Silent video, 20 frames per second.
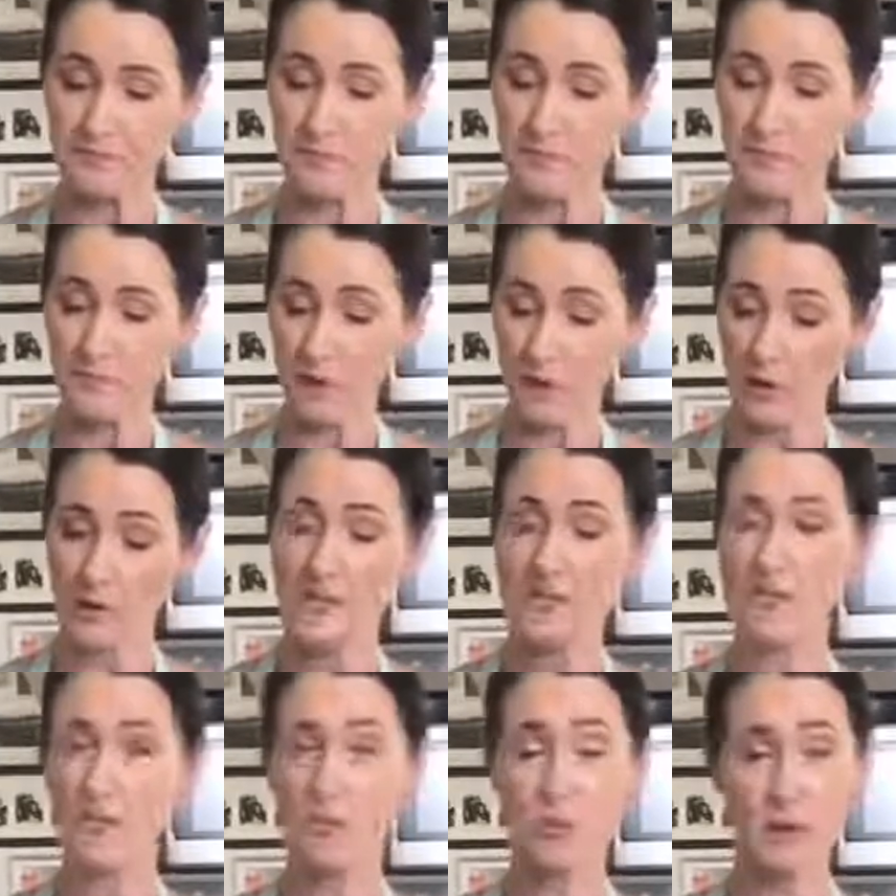because
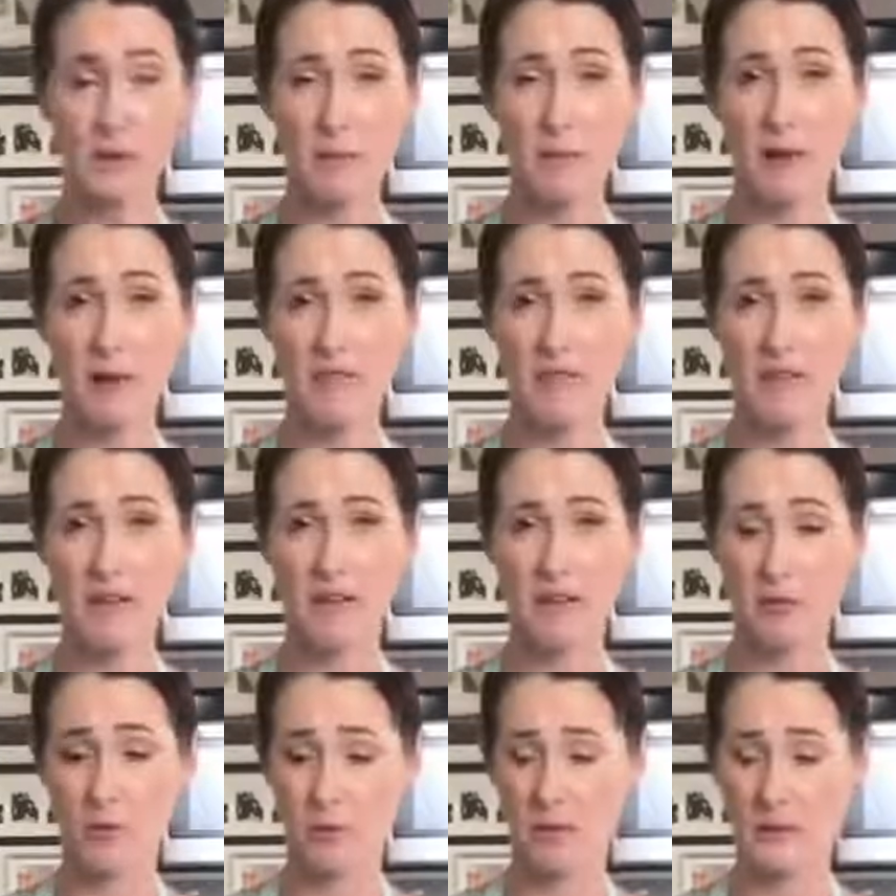it's one of my
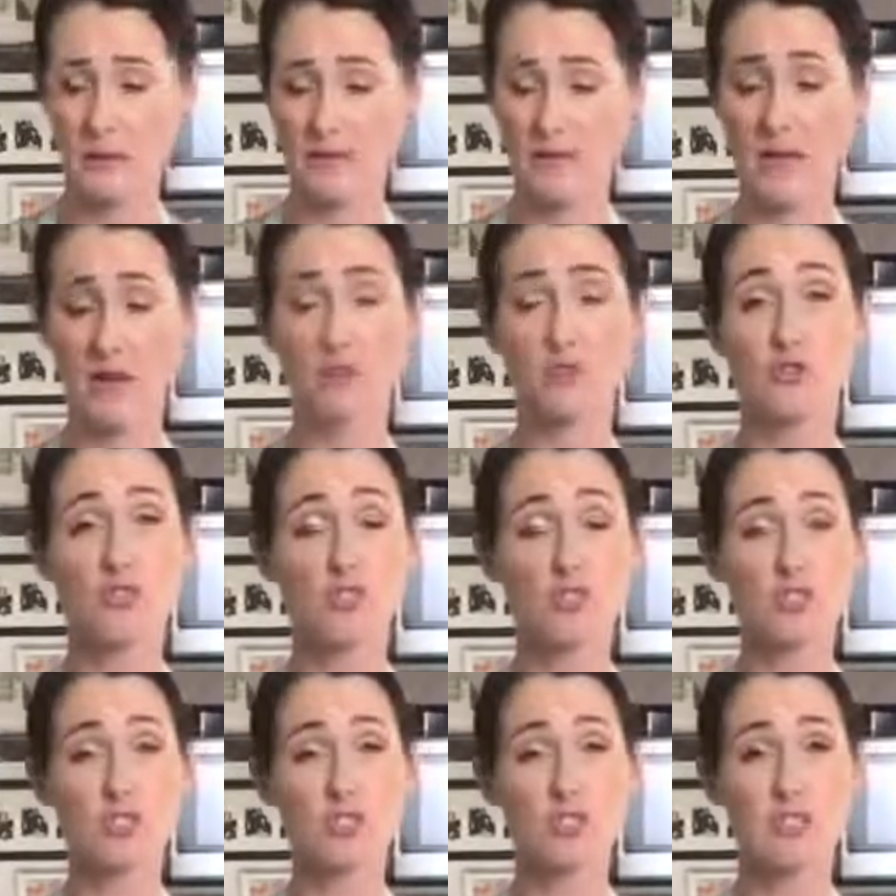favourite ones. Now,
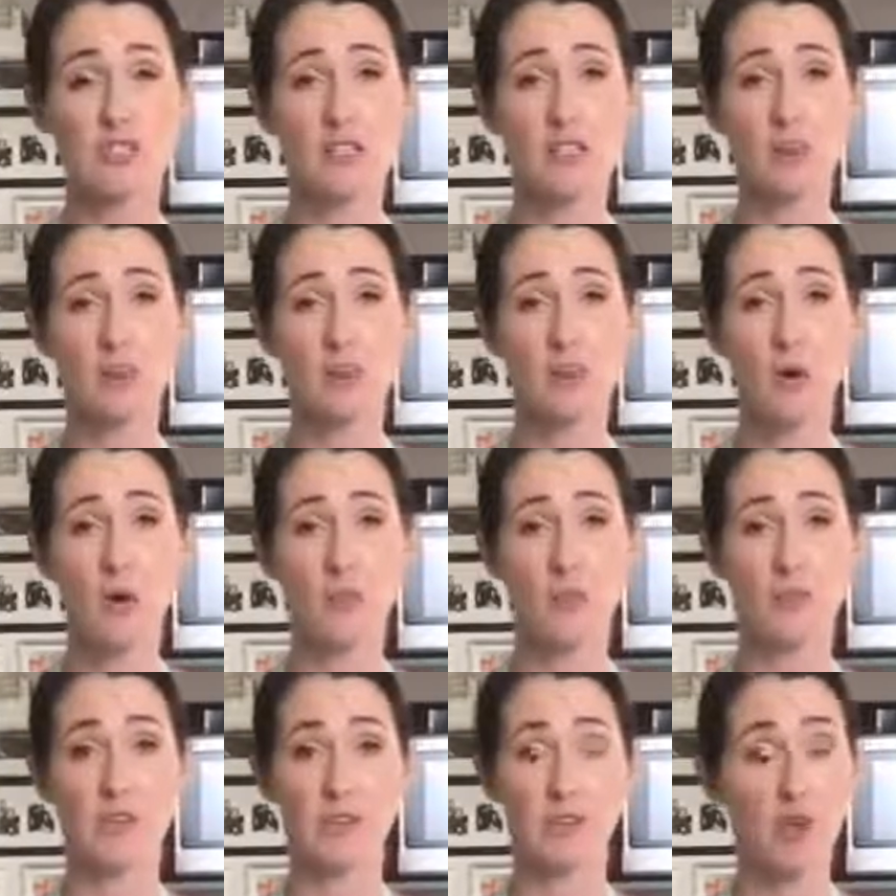traditionally you
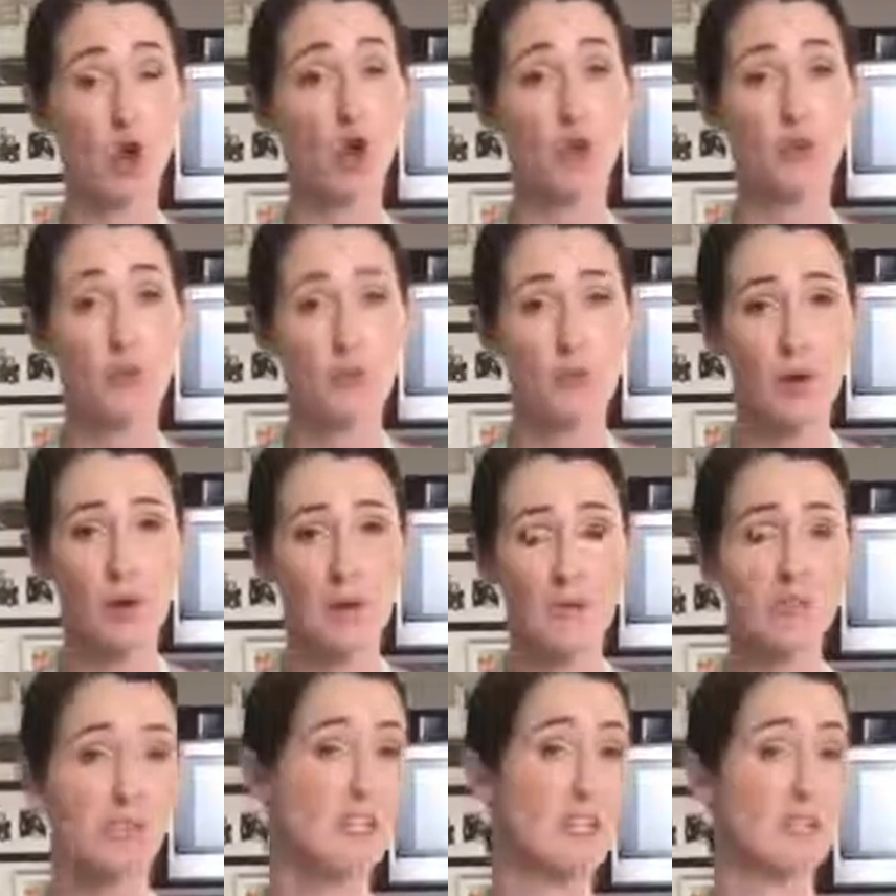pop this on a
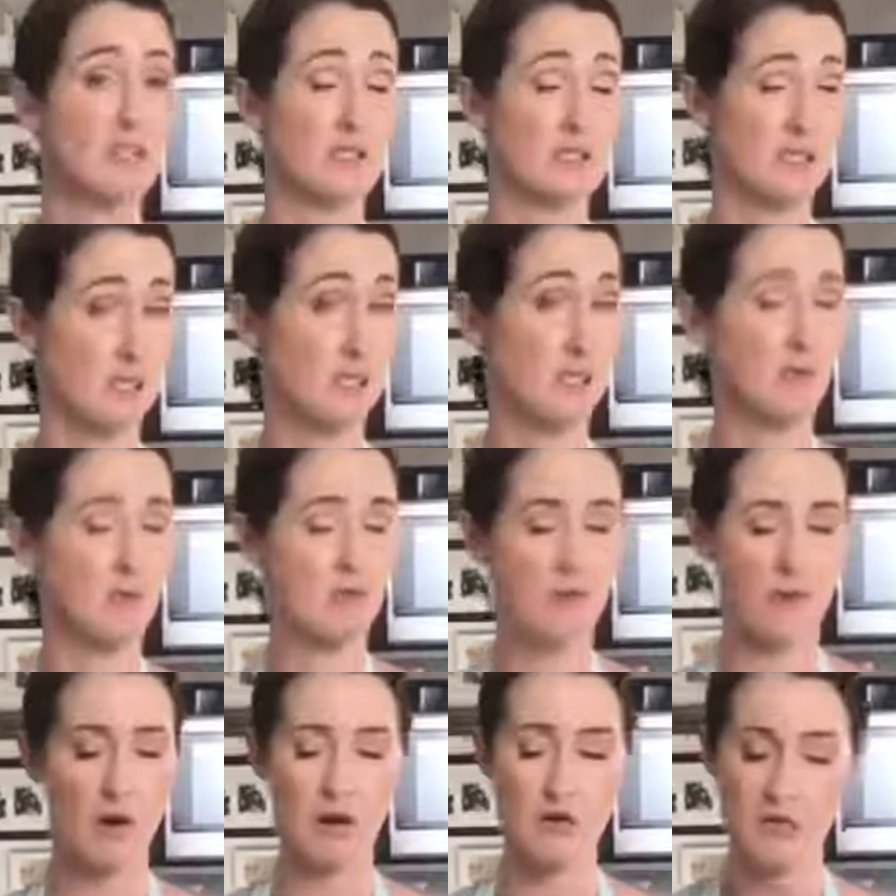roast, hence Kiwi
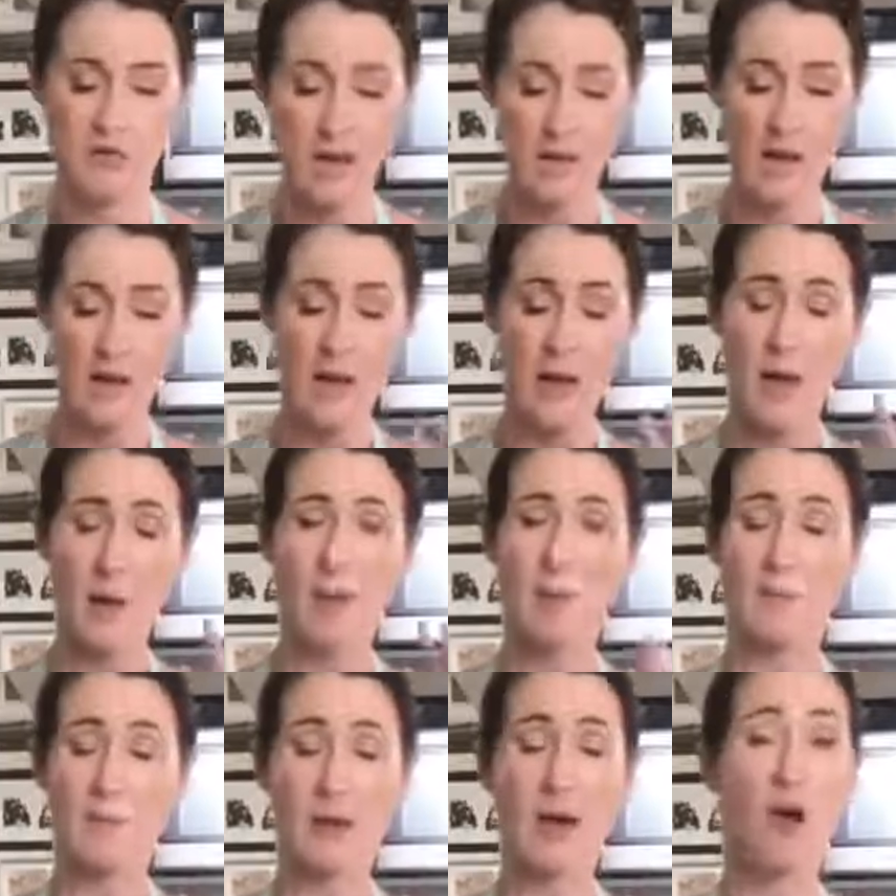Roast,
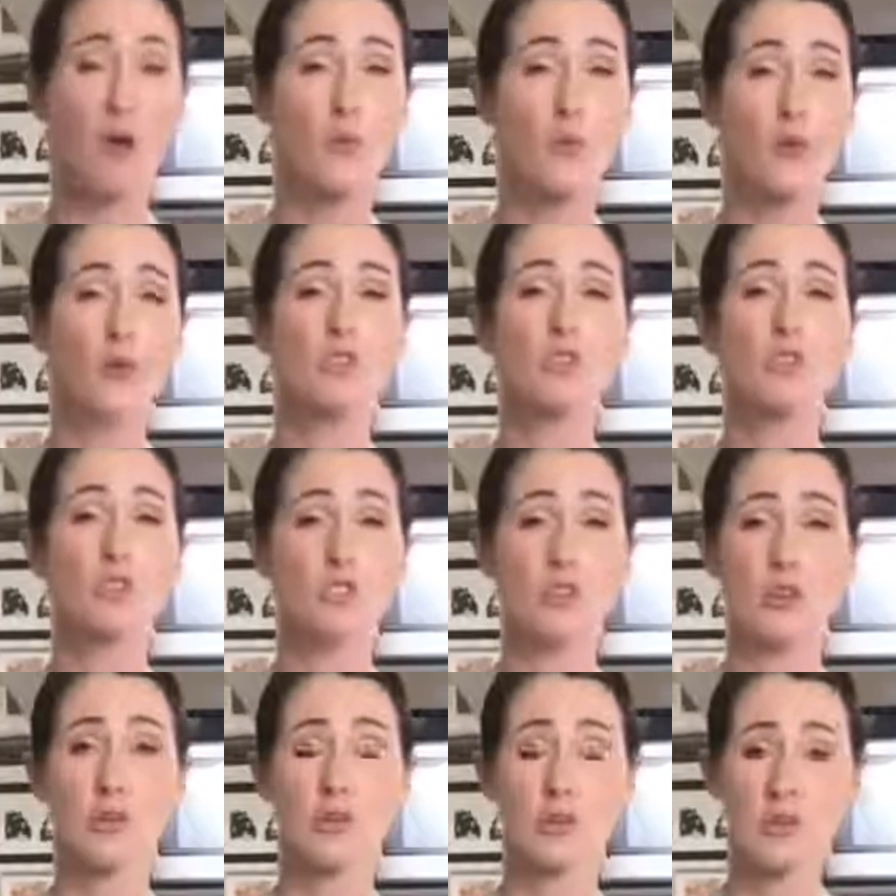but I want to show
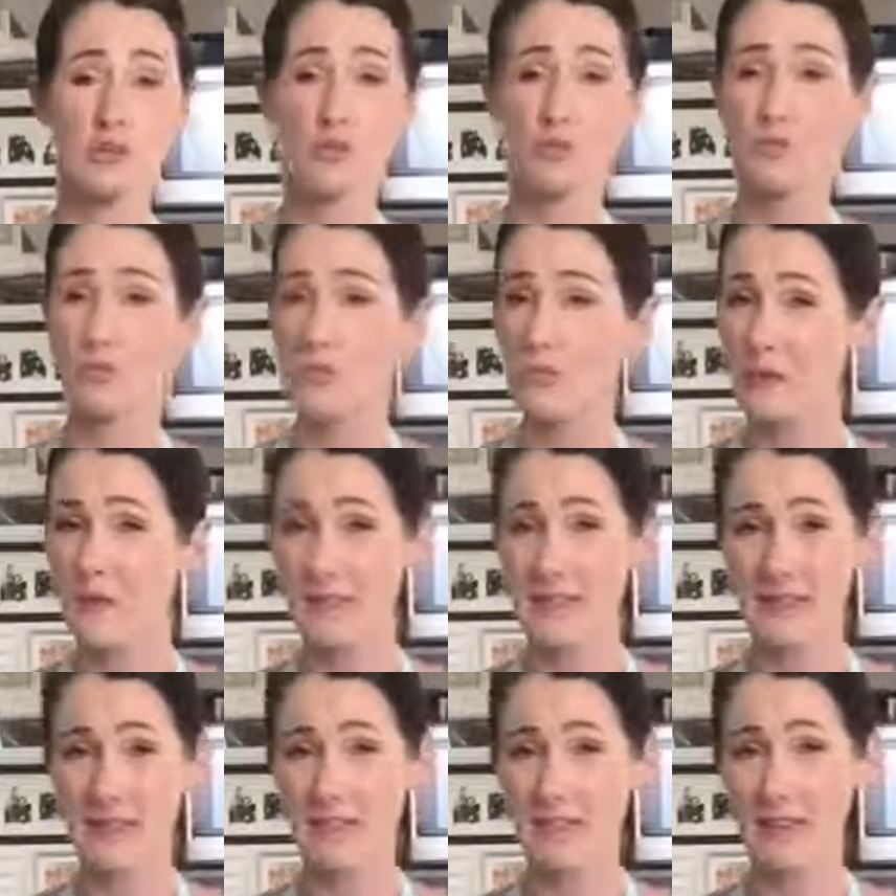you it's
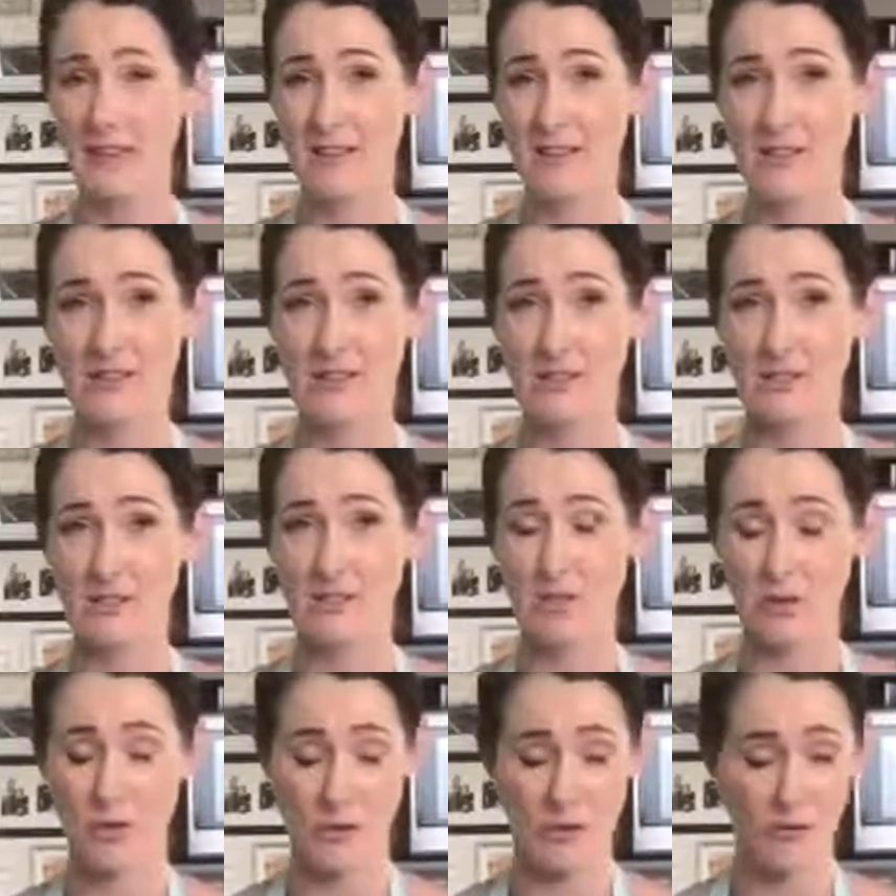really nice and
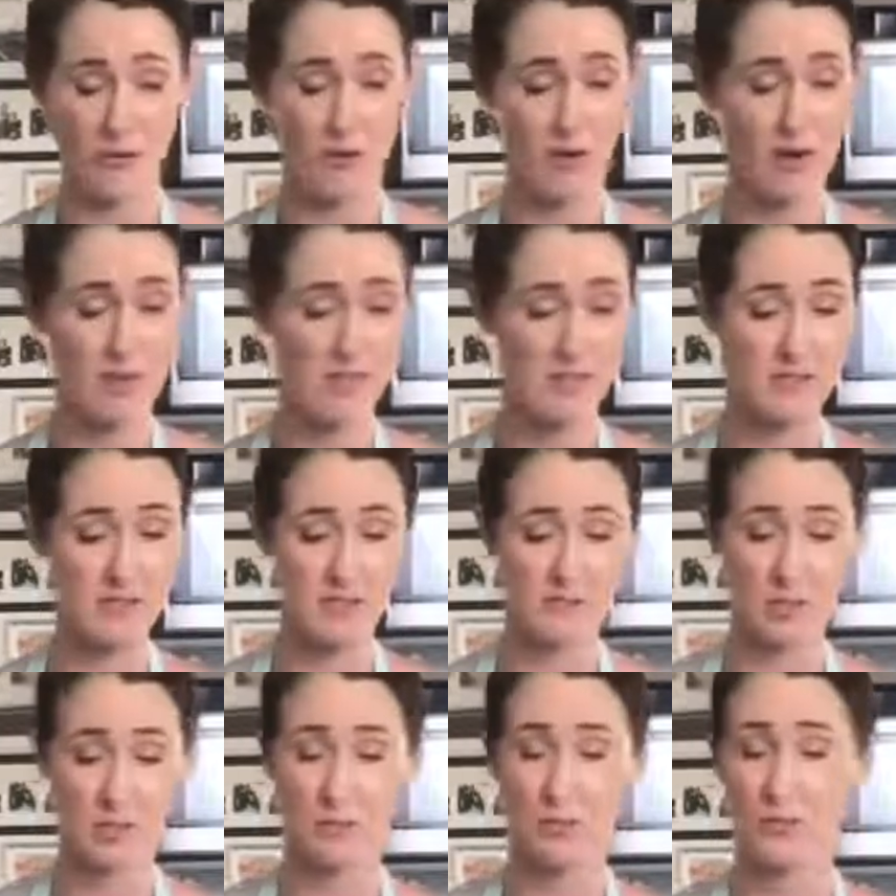stir fries.
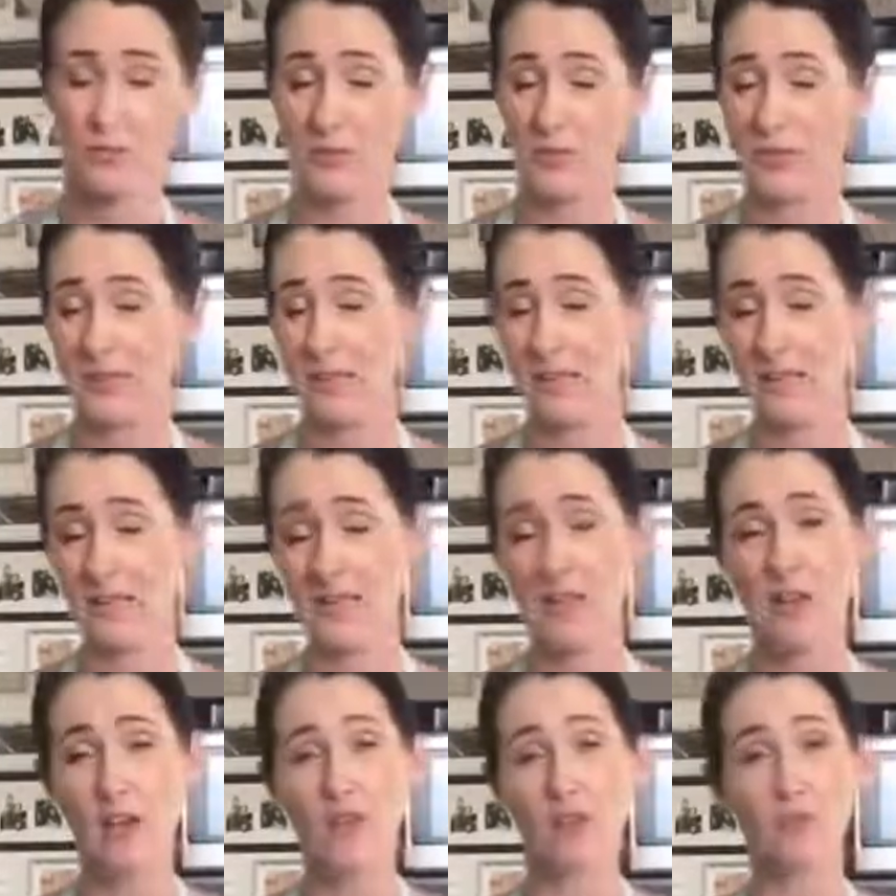It's a really
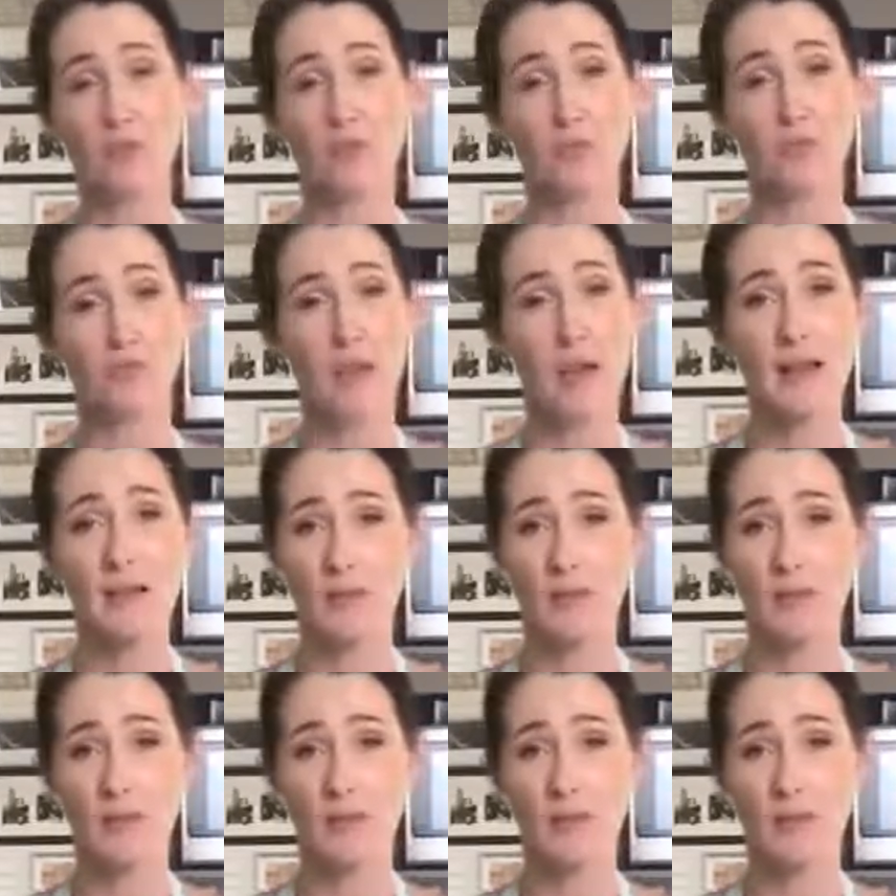great